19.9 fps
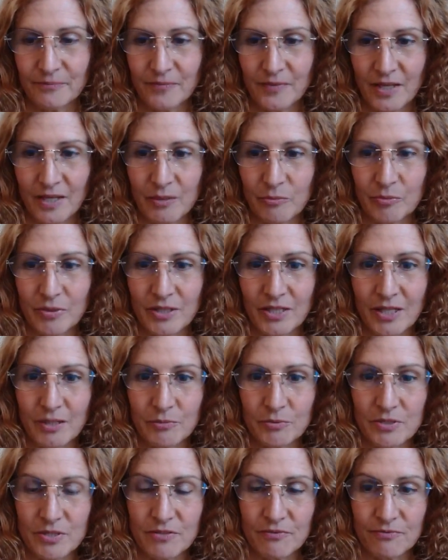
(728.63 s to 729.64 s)
like being able
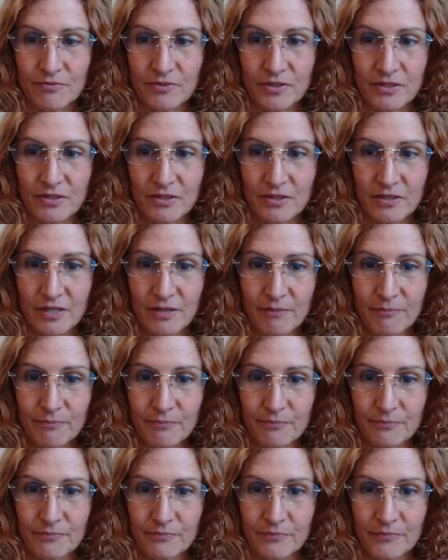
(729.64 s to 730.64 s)
to feel them,
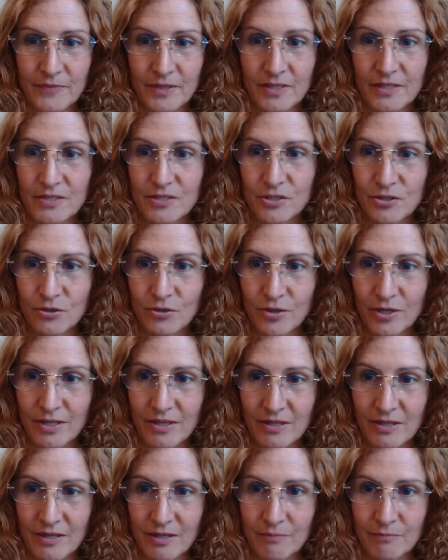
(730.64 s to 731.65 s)
integrate
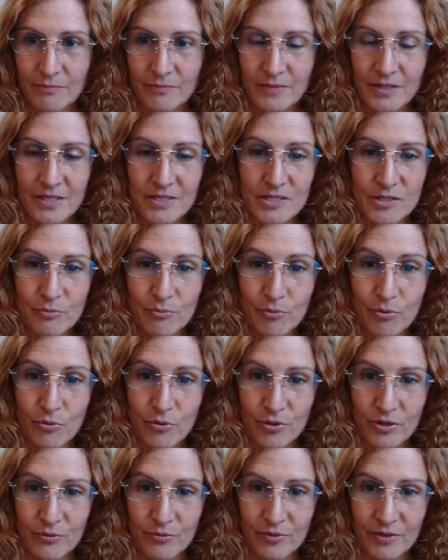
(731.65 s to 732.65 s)
them, get
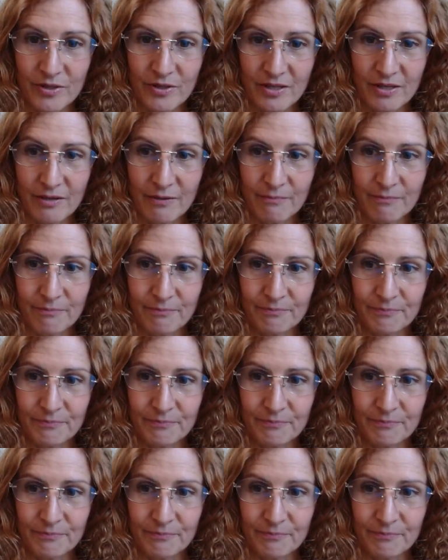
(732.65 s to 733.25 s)
support with them.